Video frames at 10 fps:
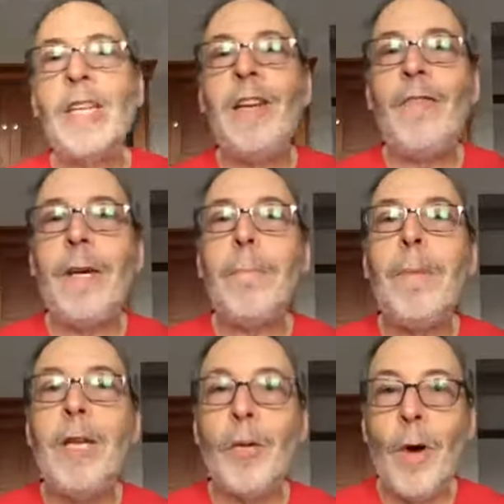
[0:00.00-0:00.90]
uh, TV
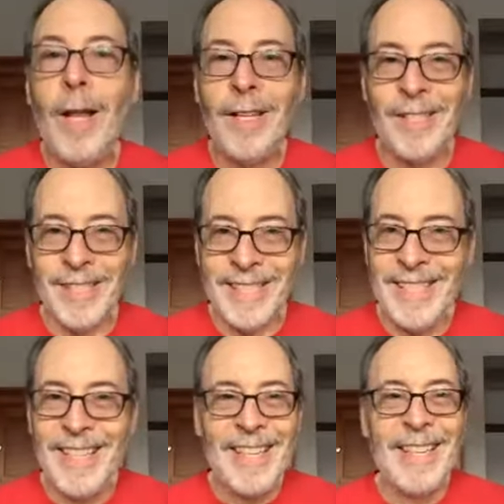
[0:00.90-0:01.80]

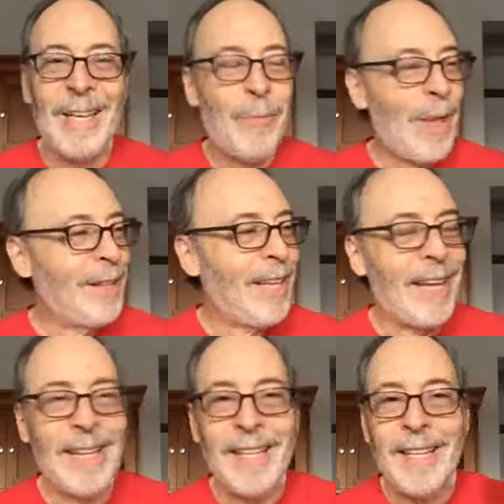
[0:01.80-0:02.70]
meteorologist, the weather
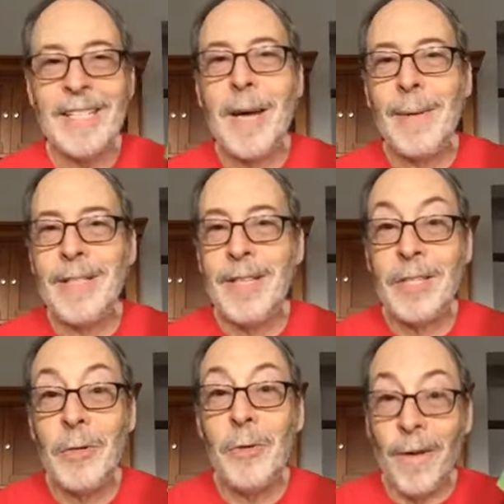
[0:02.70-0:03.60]
lady, is coming to
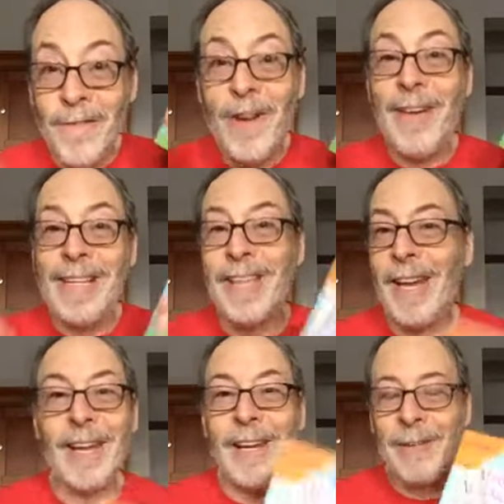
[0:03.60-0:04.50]
the school. Very
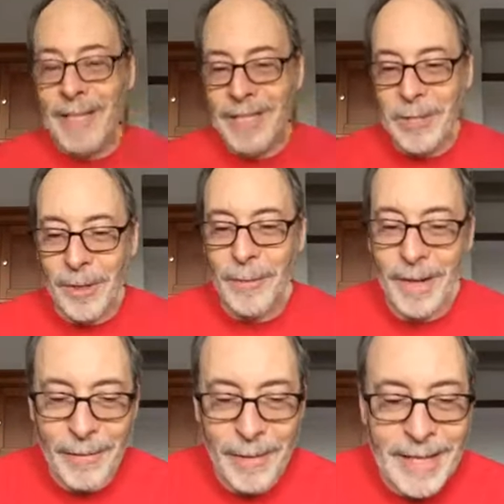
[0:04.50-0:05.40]
exciting. Great story.
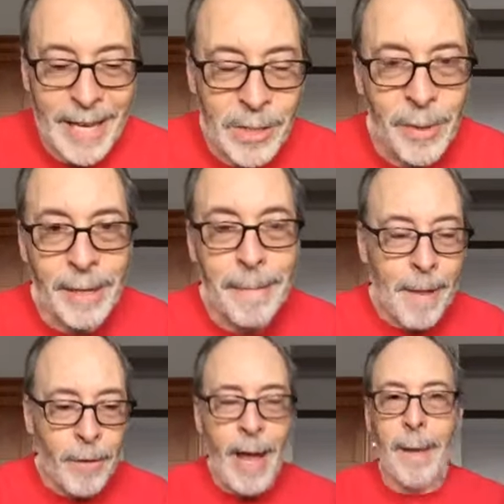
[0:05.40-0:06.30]
We're going to read next week.
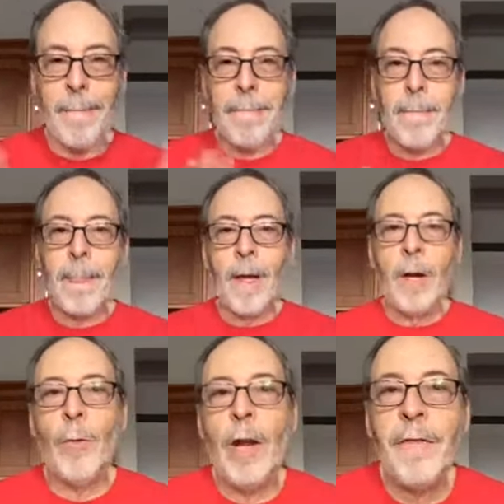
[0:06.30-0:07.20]
Okay.
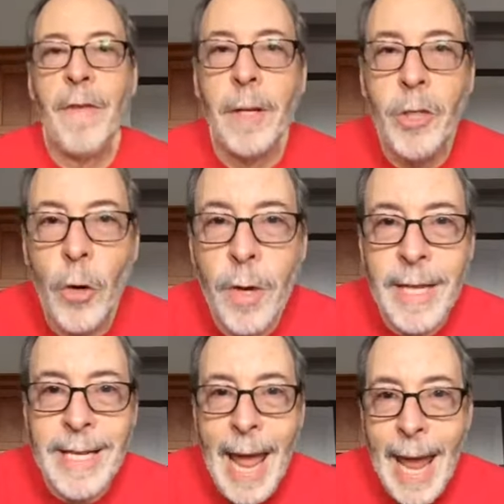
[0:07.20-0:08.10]
Ready for the joke
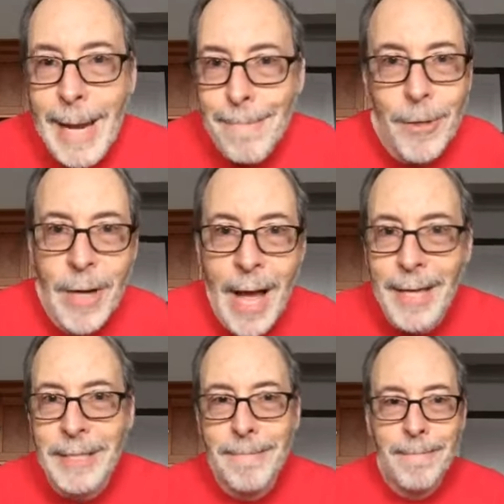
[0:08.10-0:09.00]
of the day, you
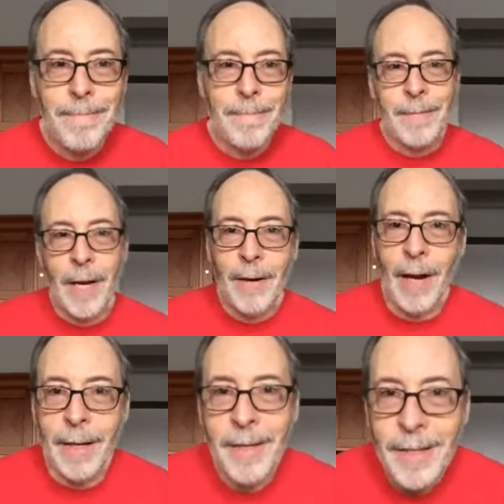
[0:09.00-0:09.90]
guys? All
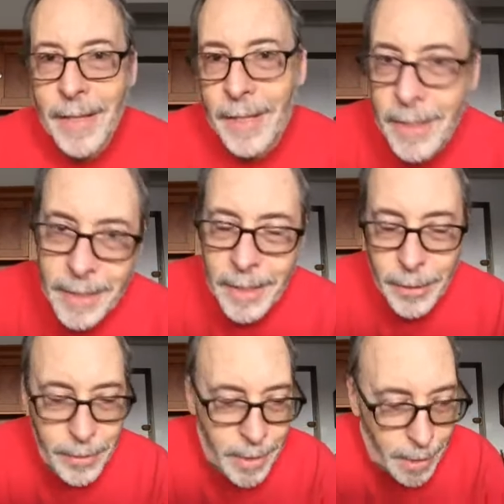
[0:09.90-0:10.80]
right.
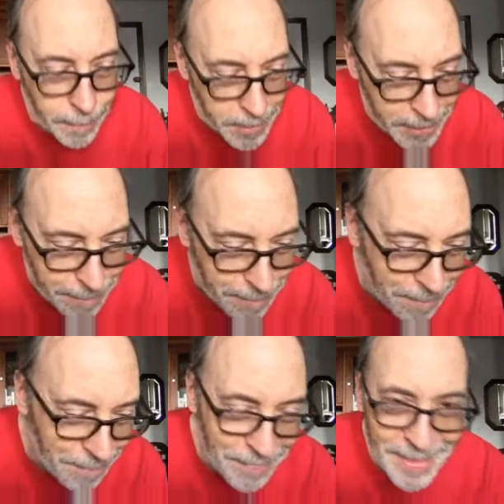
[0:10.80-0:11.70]
Here it comes.
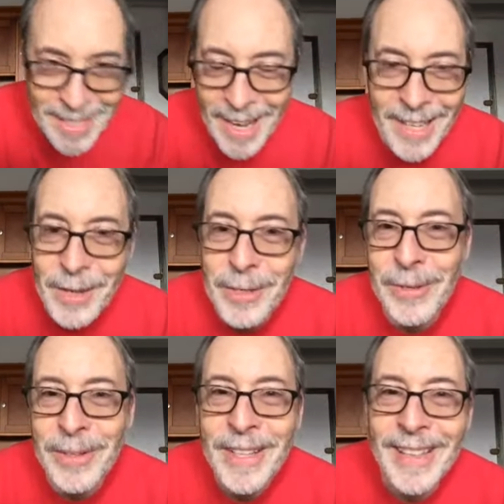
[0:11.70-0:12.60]
I know
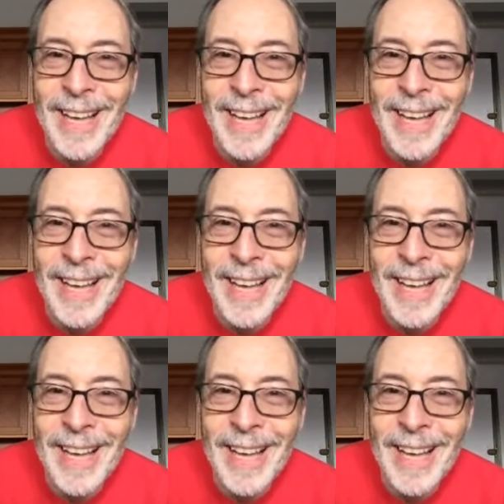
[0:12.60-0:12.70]
you